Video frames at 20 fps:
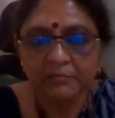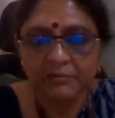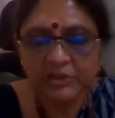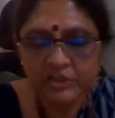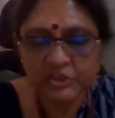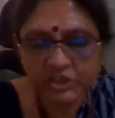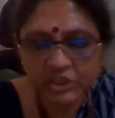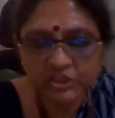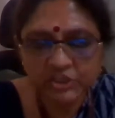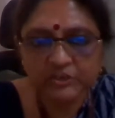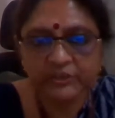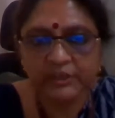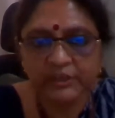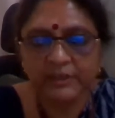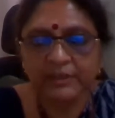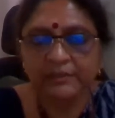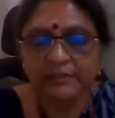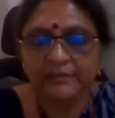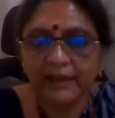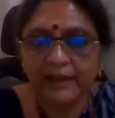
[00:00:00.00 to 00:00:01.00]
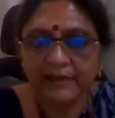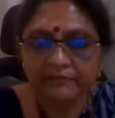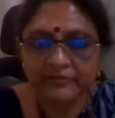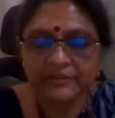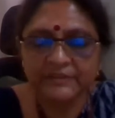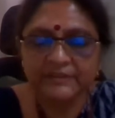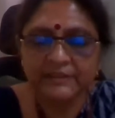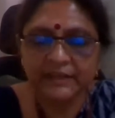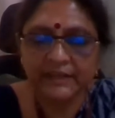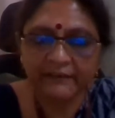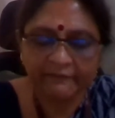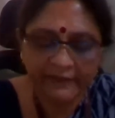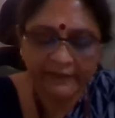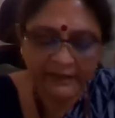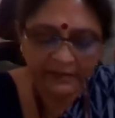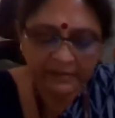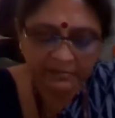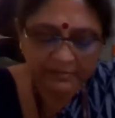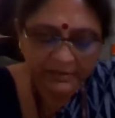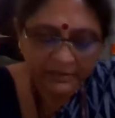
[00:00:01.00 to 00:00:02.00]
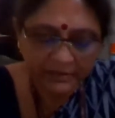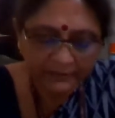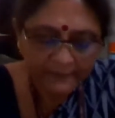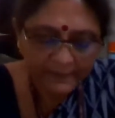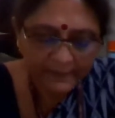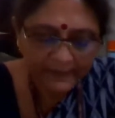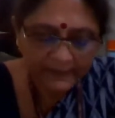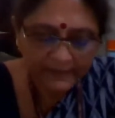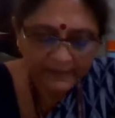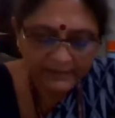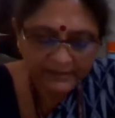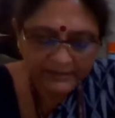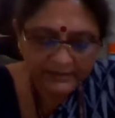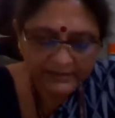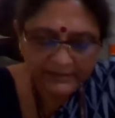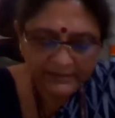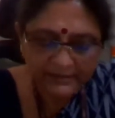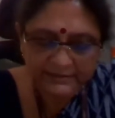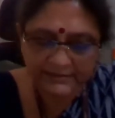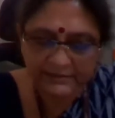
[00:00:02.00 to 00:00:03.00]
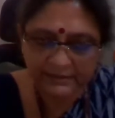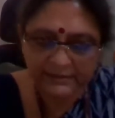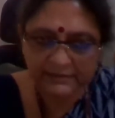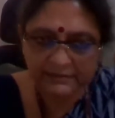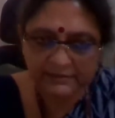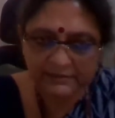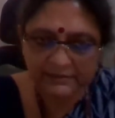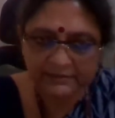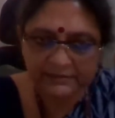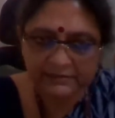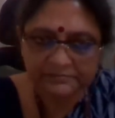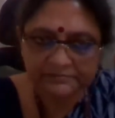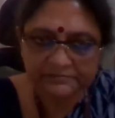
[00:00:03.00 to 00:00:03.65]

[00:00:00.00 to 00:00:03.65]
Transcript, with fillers: machinery that was available in the data centers.